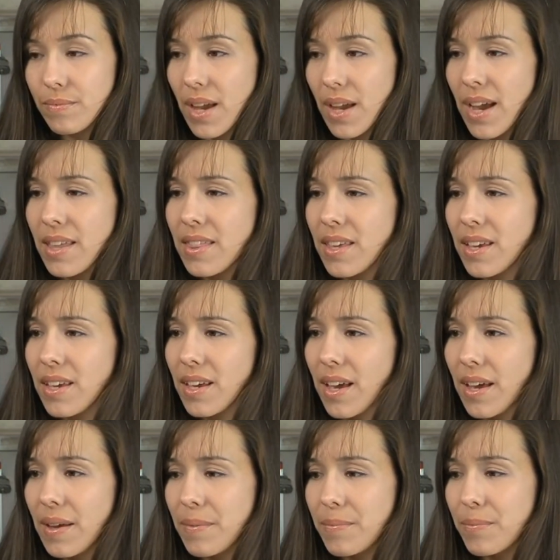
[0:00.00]
I think
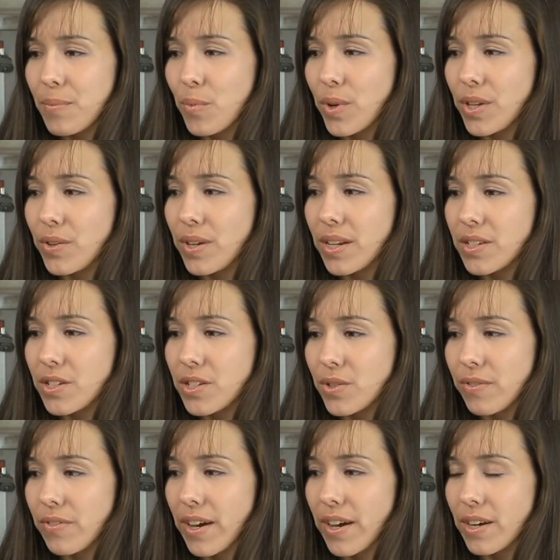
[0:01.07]
when you get into
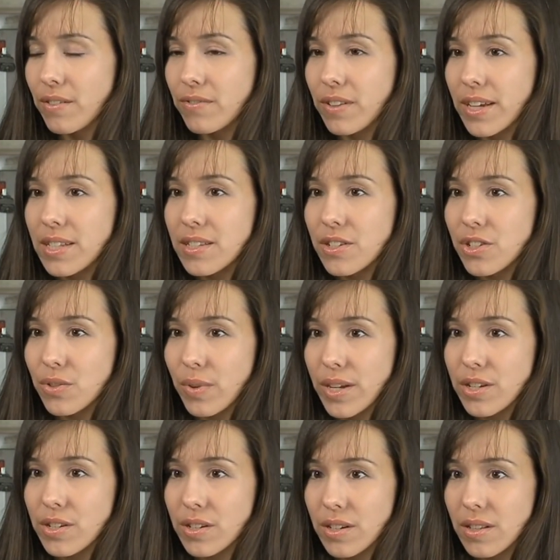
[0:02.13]
a fight or flight
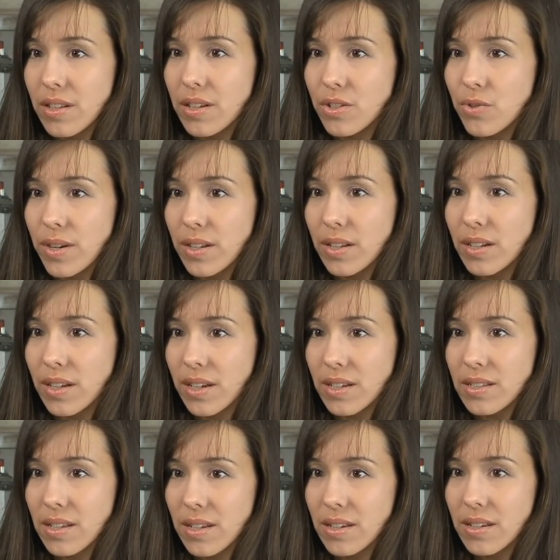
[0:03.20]
situation and the adrenaline
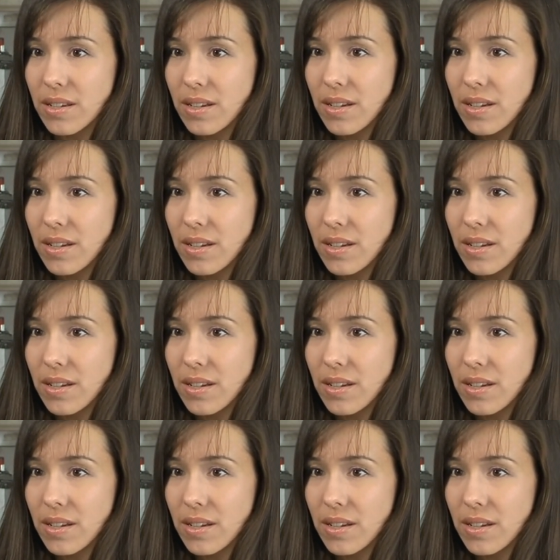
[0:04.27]
kicks in,